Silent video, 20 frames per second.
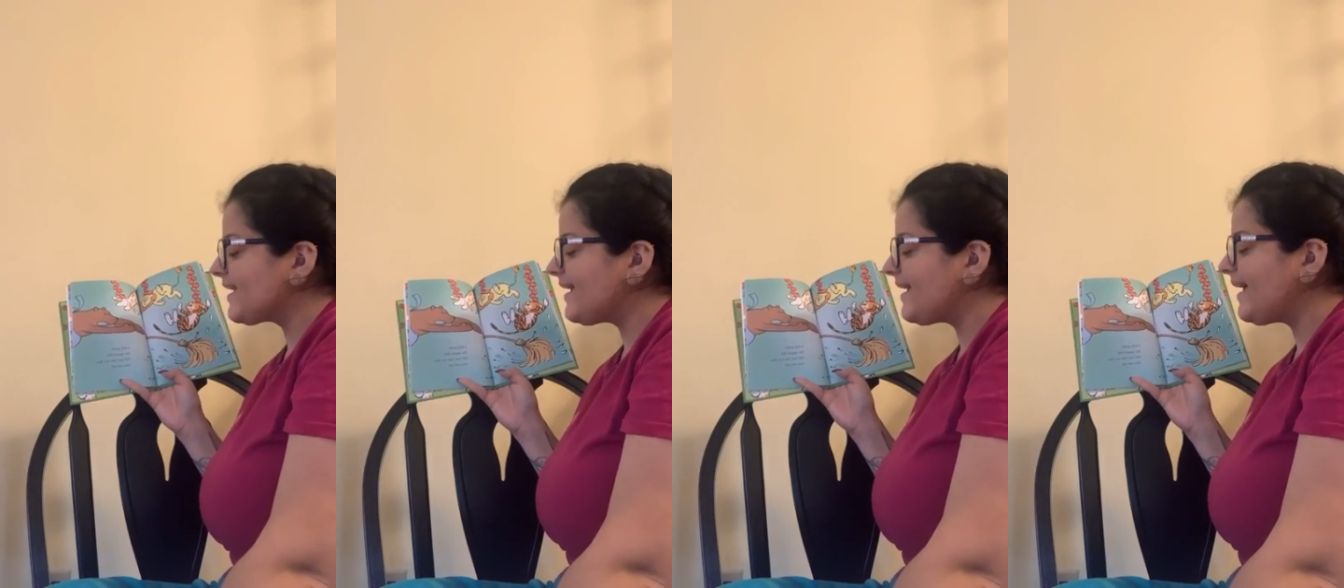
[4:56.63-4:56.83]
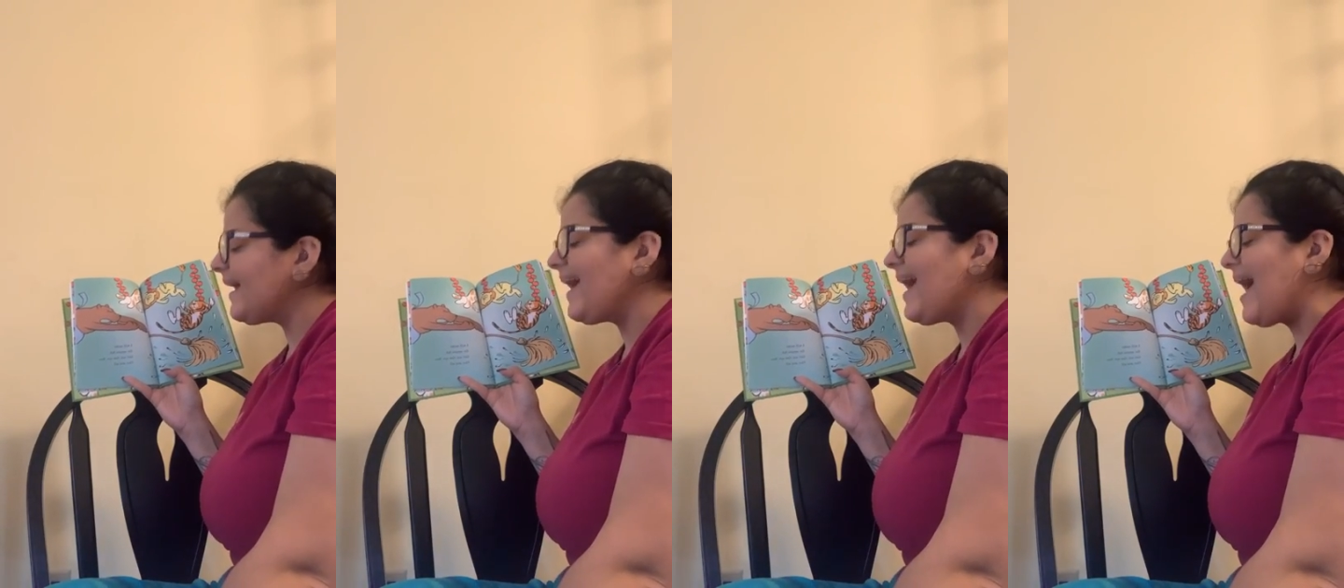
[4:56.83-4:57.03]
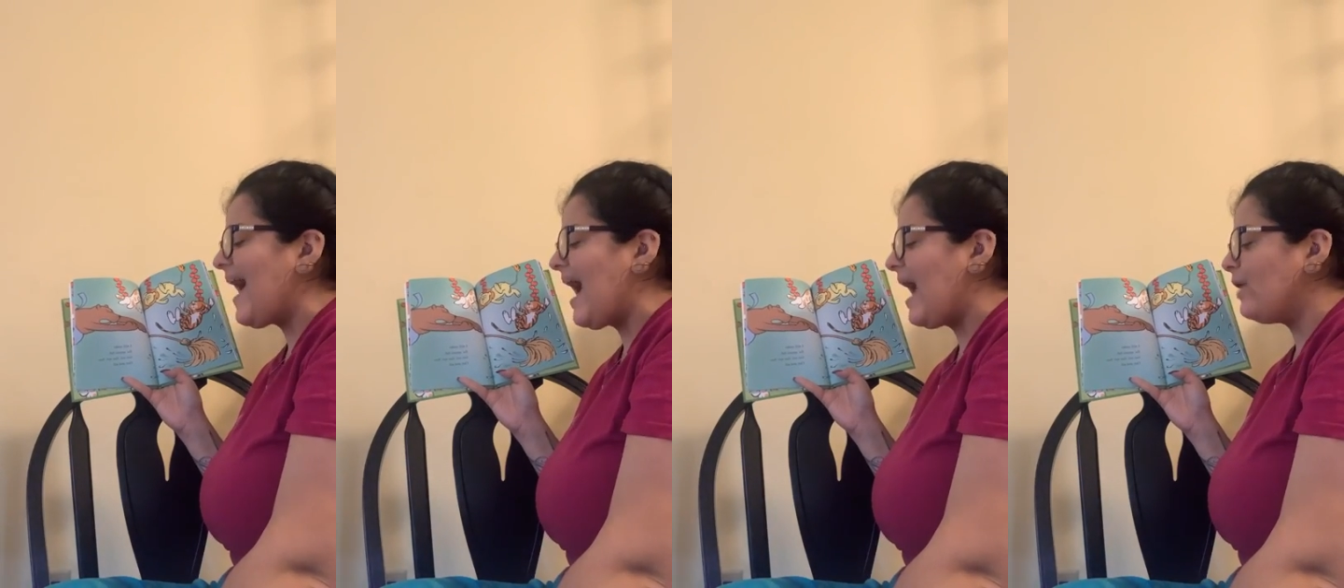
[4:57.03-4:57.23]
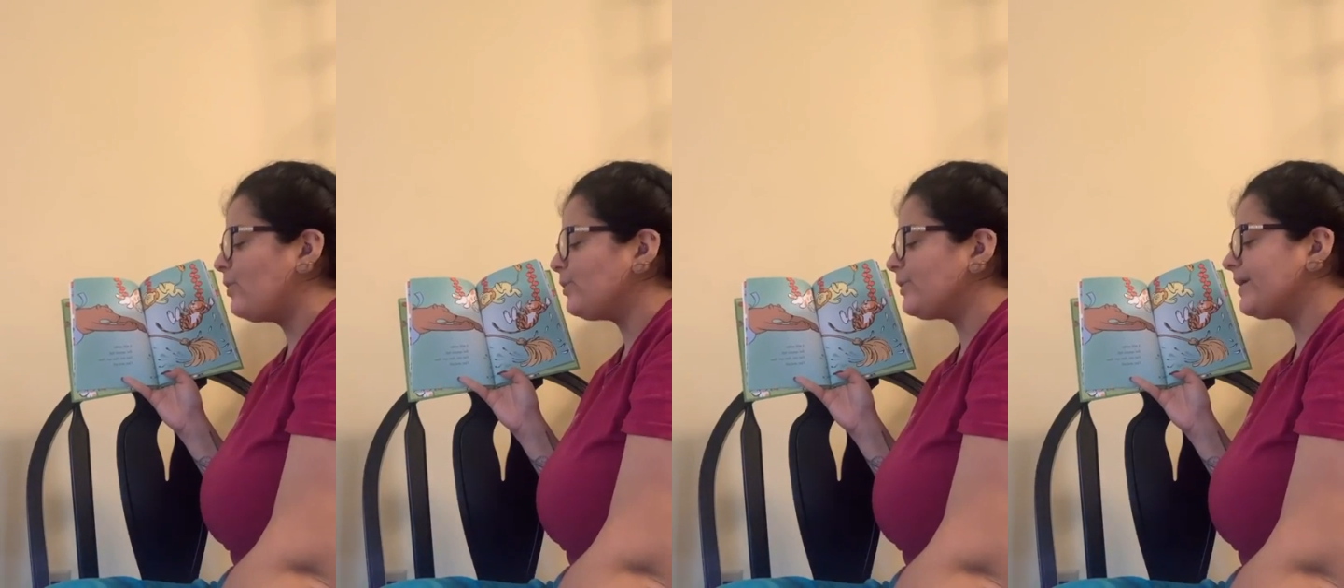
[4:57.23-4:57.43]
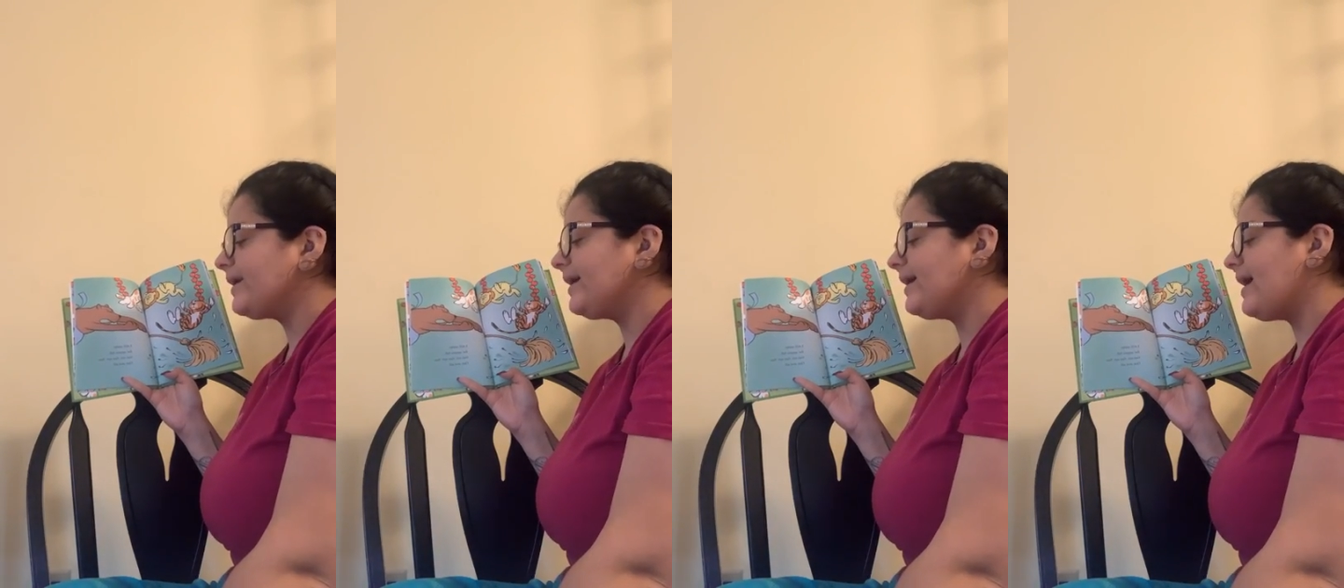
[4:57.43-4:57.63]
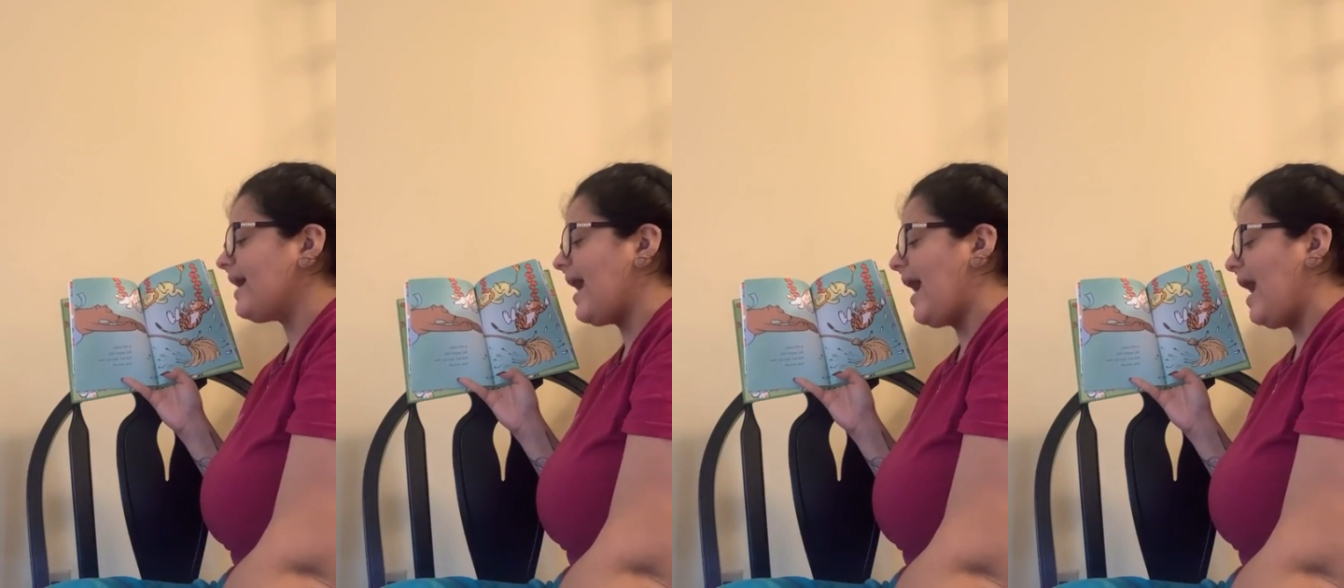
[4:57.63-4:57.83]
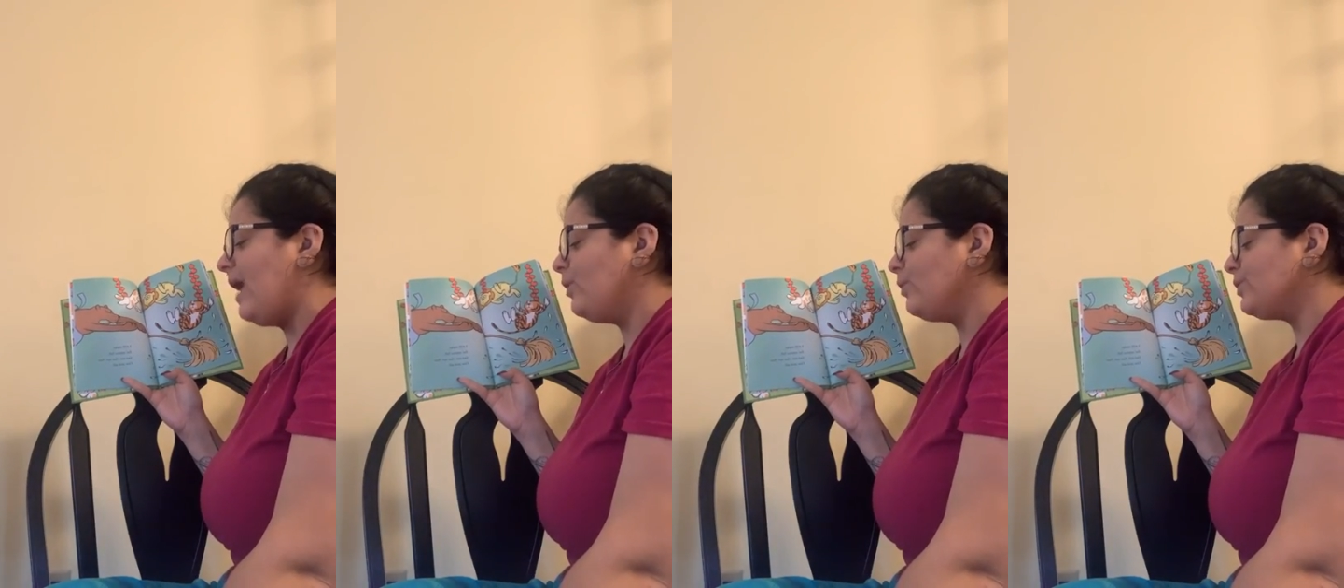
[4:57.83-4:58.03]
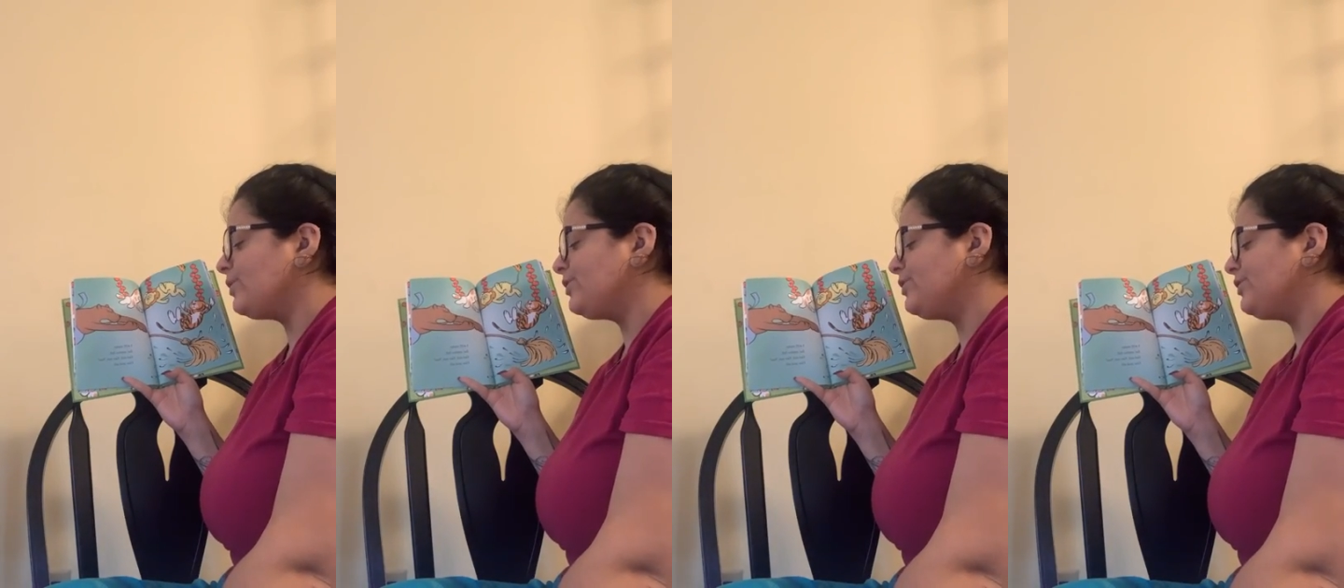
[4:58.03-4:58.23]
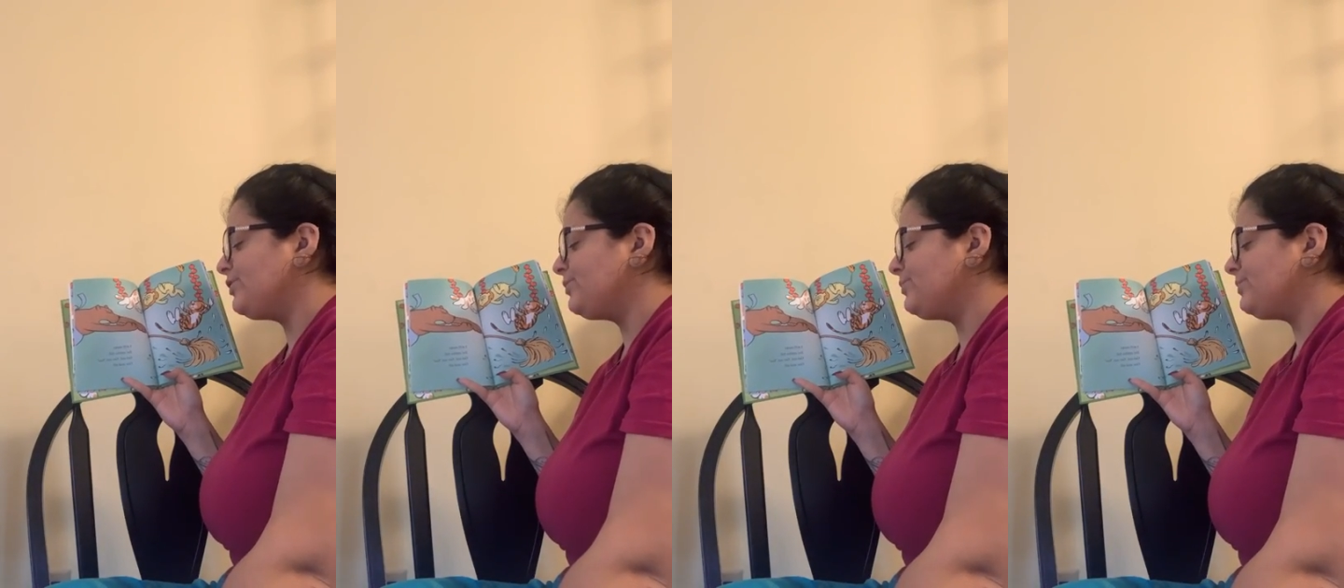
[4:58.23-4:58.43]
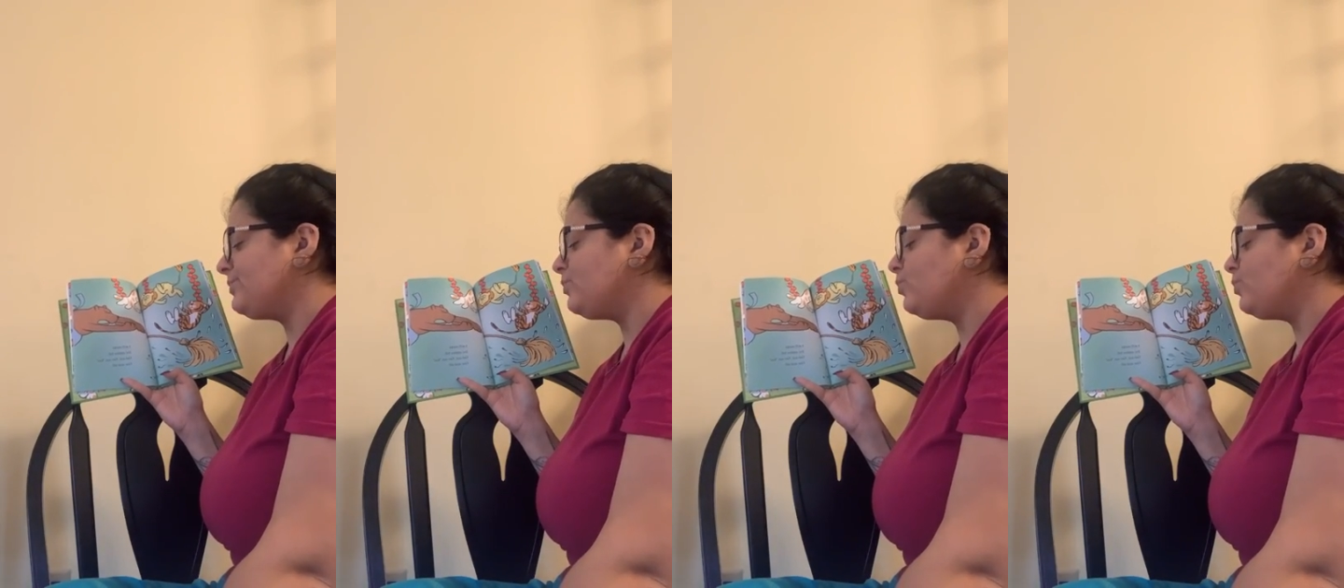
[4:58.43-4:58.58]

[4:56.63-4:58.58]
Get out, you,